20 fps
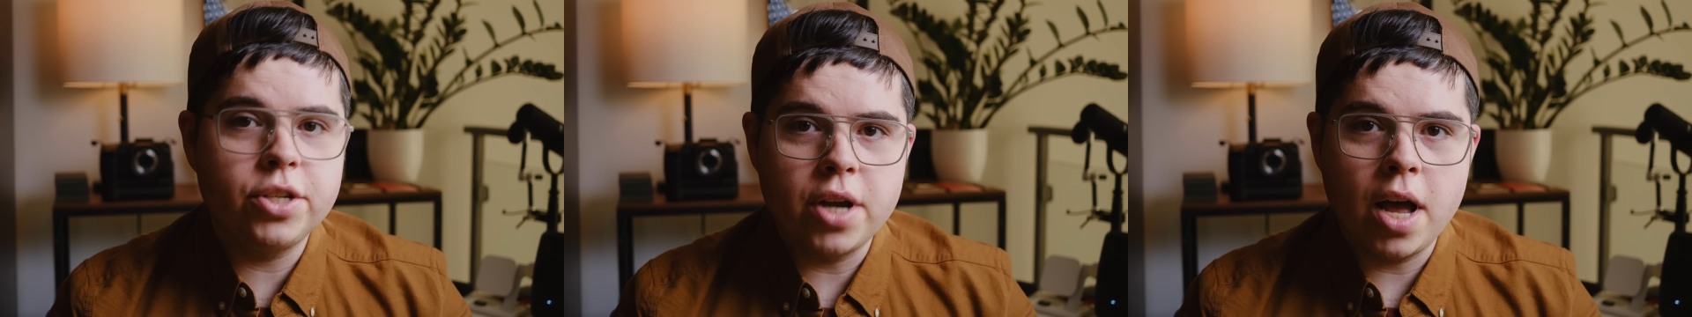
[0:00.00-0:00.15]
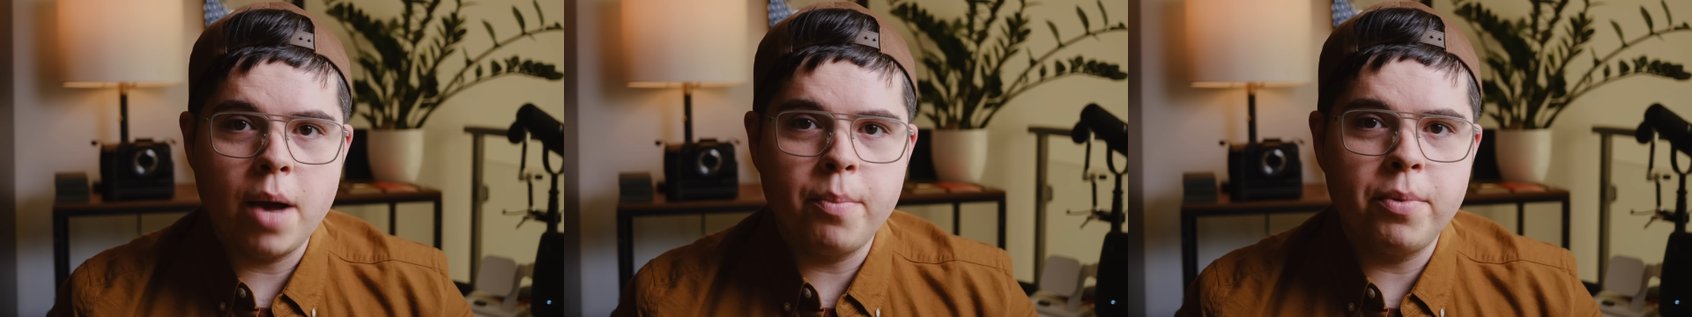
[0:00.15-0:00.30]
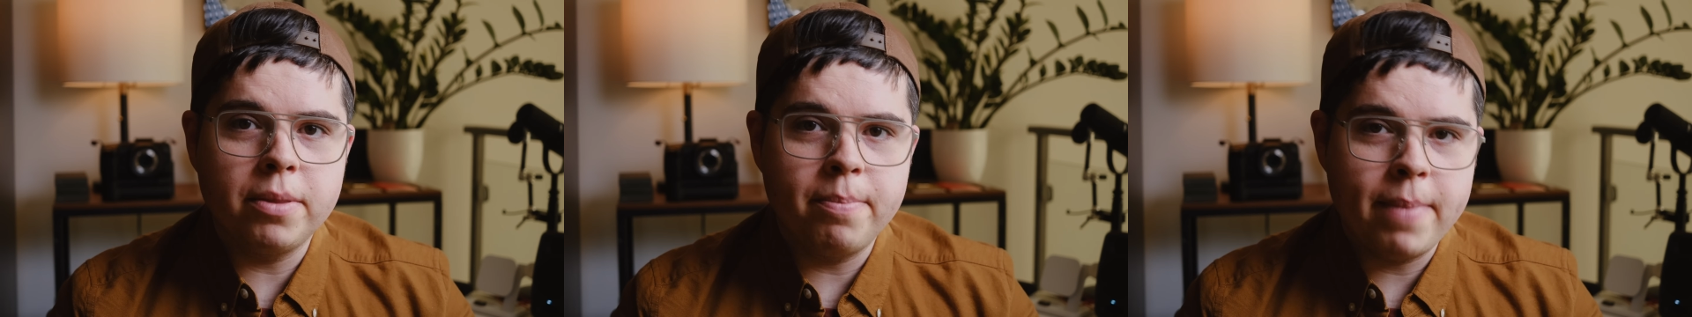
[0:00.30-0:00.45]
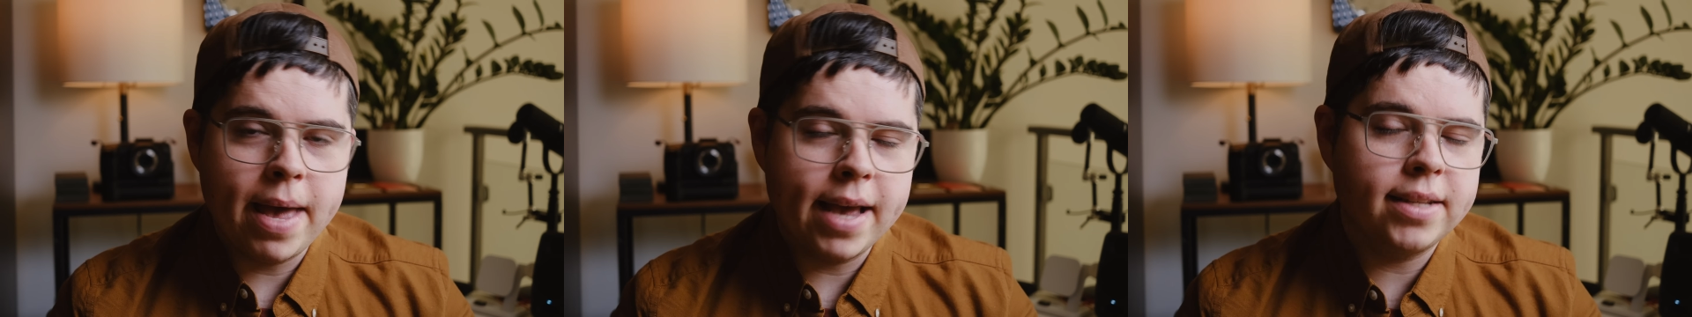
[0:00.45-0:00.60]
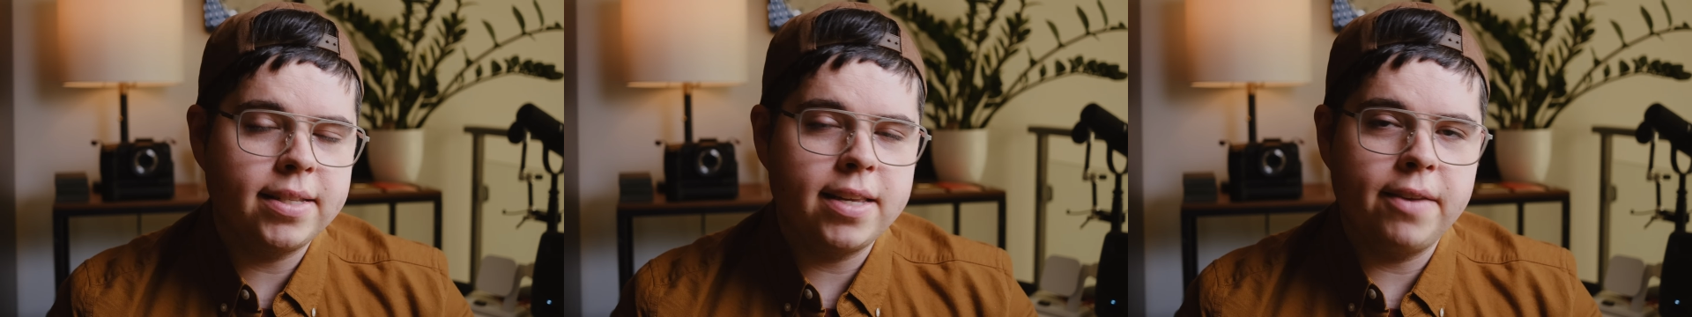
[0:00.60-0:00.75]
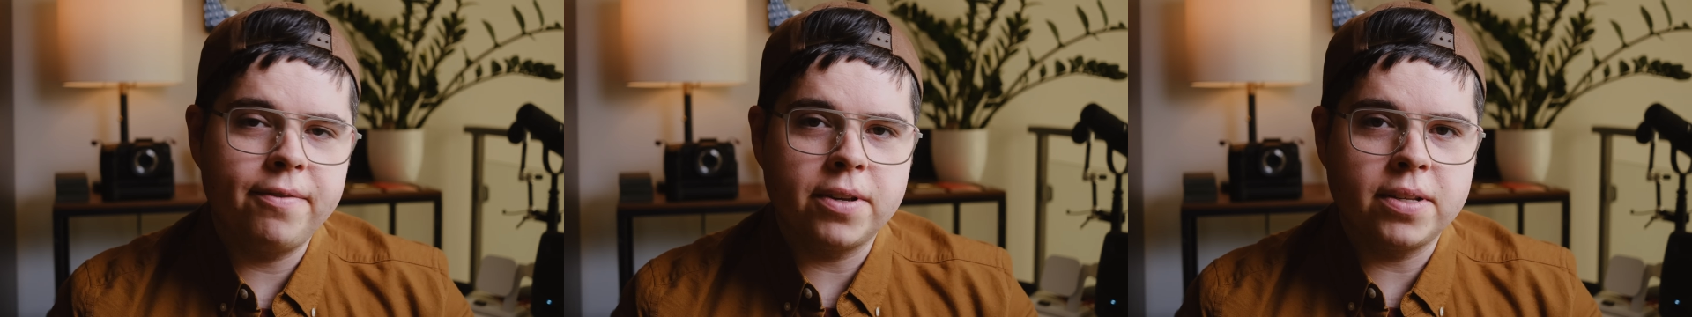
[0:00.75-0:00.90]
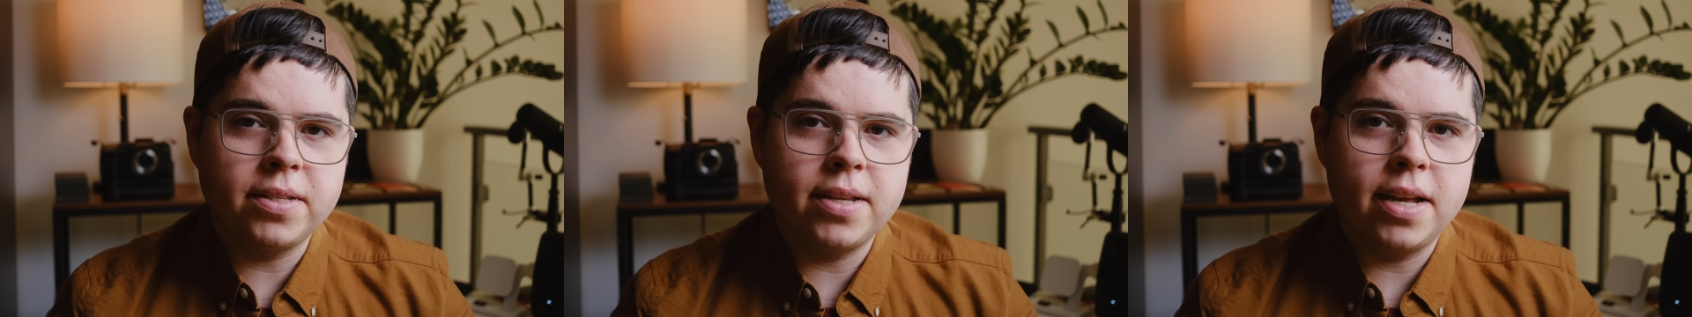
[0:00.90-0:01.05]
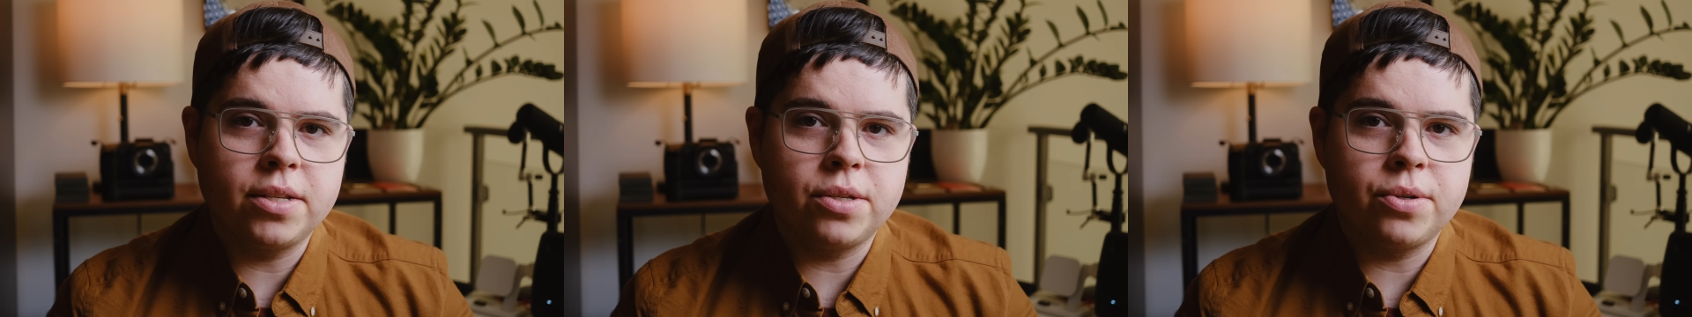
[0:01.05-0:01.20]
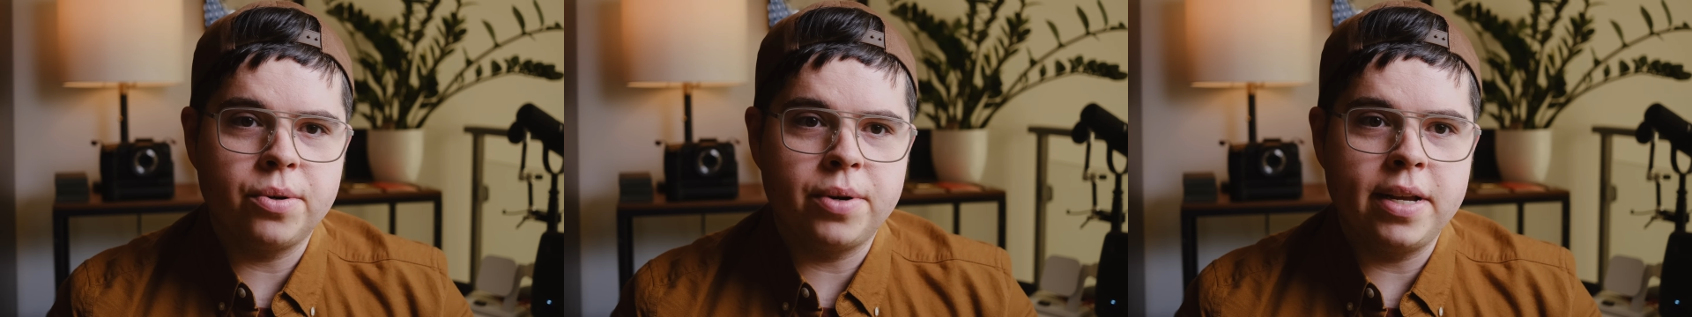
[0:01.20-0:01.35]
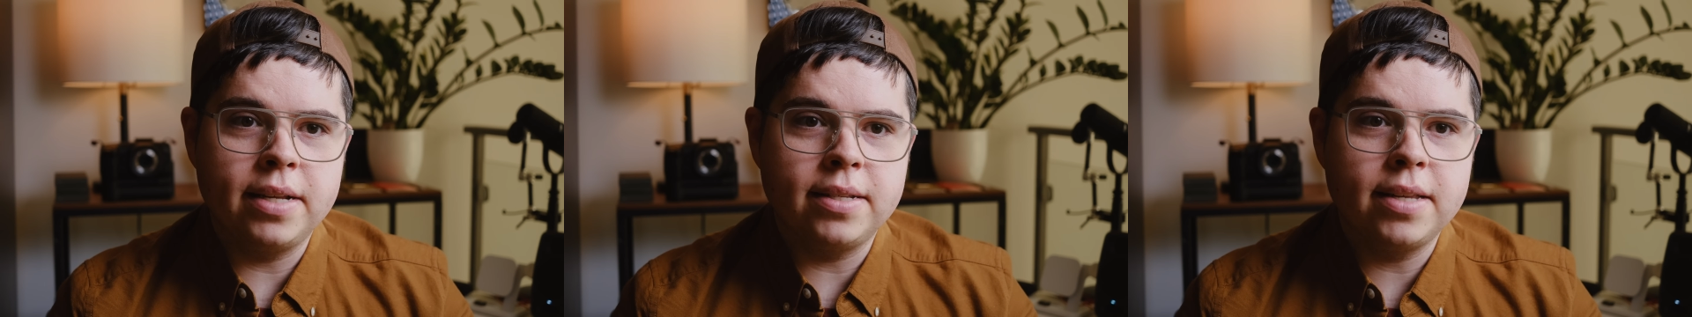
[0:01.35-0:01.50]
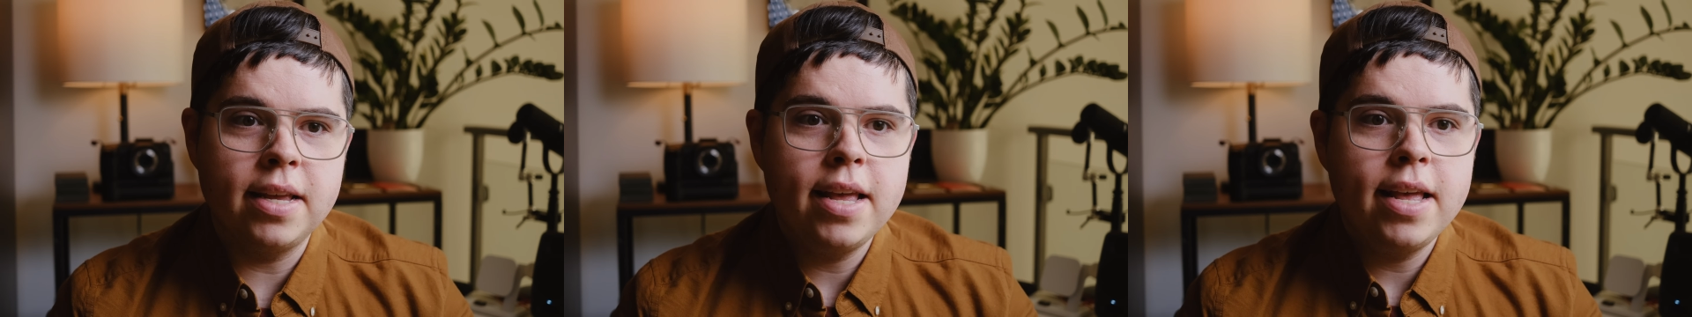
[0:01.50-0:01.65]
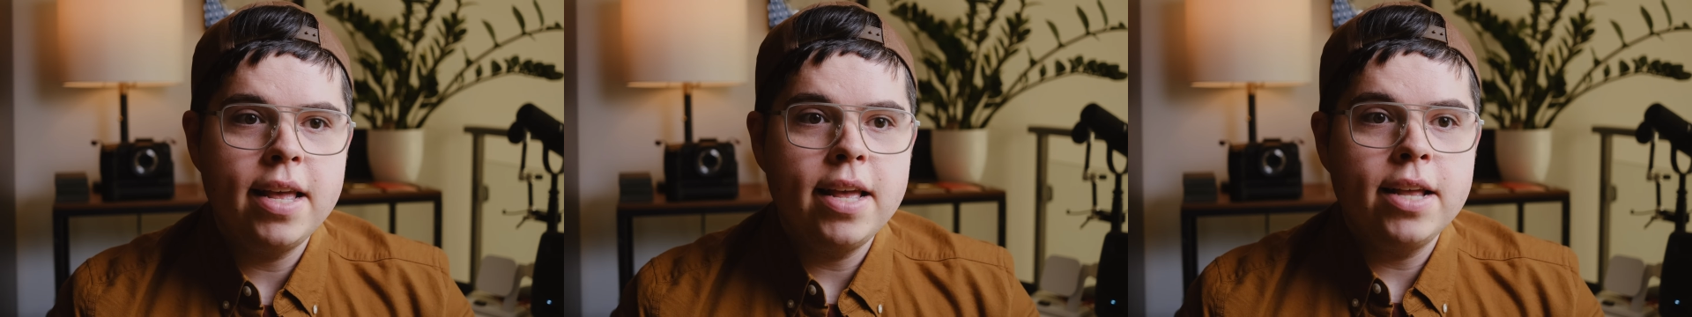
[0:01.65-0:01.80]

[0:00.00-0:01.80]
job with MagSafe accessories